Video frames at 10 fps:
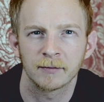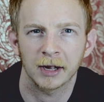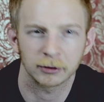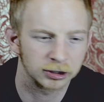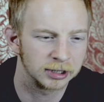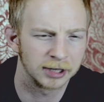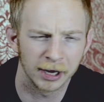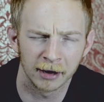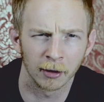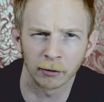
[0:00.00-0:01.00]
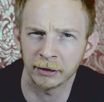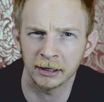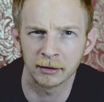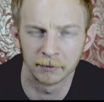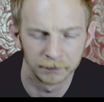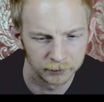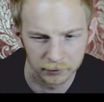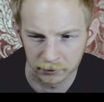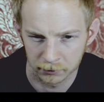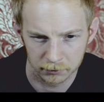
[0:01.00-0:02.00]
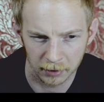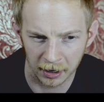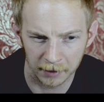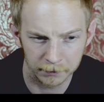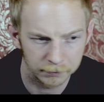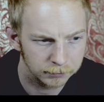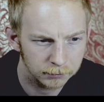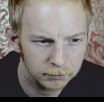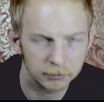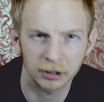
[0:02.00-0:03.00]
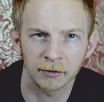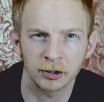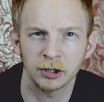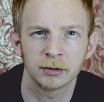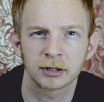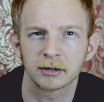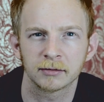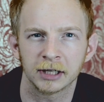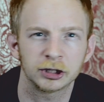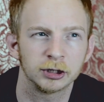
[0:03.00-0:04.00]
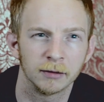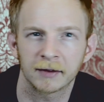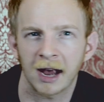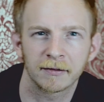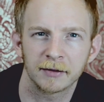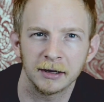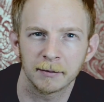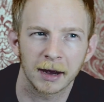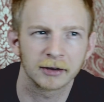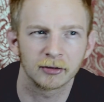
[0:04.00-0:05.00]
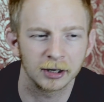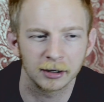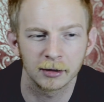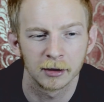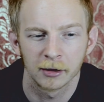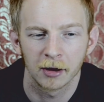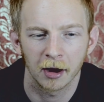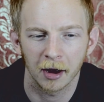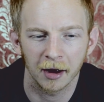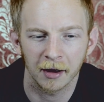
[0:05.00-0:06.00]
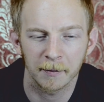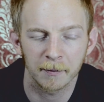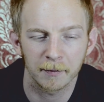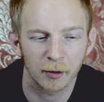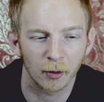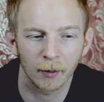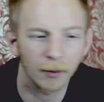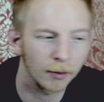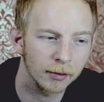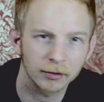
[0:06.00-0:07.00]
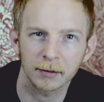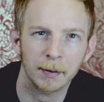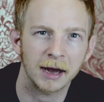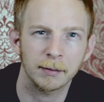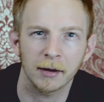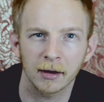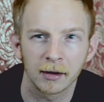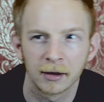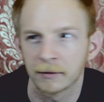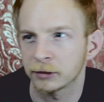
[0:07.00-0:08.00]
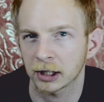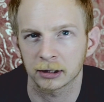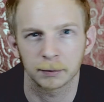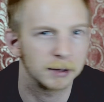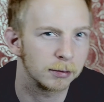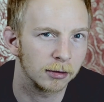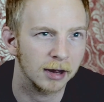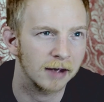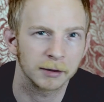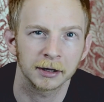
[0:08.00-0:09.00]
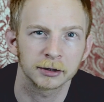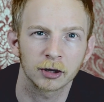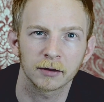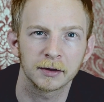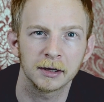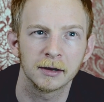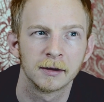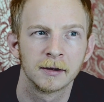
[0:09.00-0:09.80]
I'll just sit there. I'll read, the newest issue of Caffeine magazine, or the paper, chat to people, have my nice coffee,